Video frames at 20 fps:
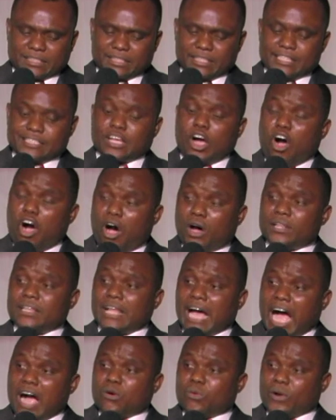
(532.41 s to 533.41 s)
his own
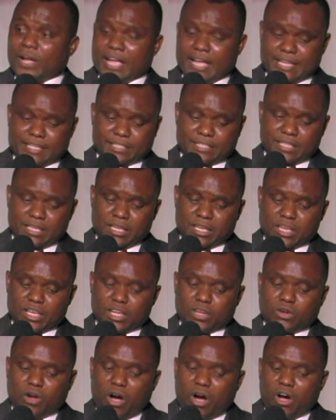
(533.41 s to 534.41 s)
language,
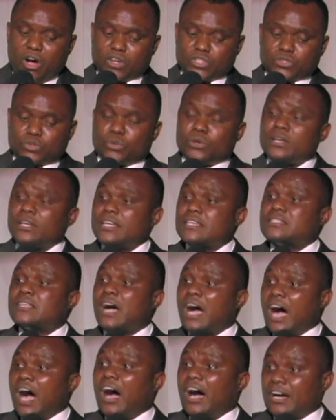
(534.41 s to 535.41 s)
it goes to his
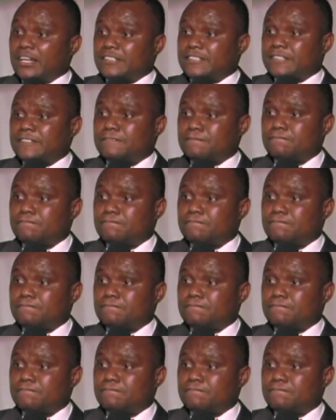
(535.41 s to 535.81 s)
heart.